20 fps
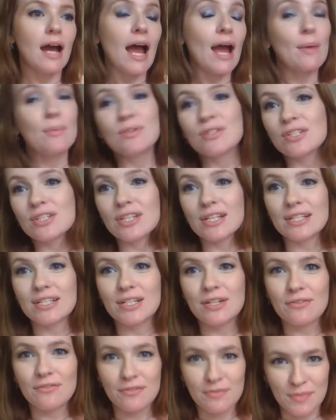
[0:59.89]
I would just like
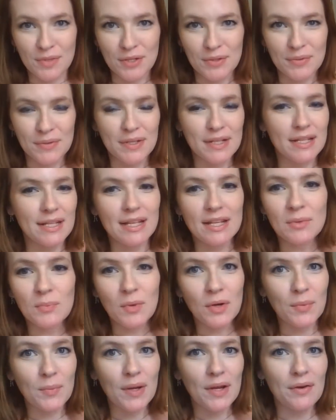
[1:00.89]
to hear from you
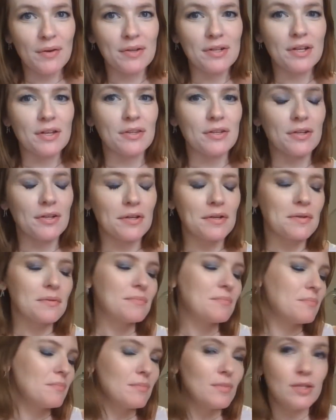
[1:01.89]
in one way or another.
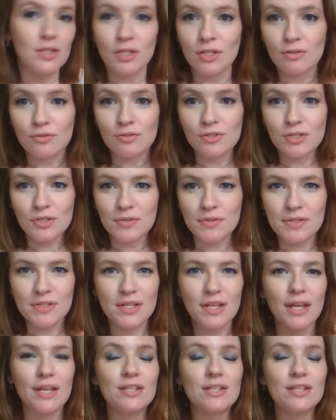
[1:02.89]
You choose.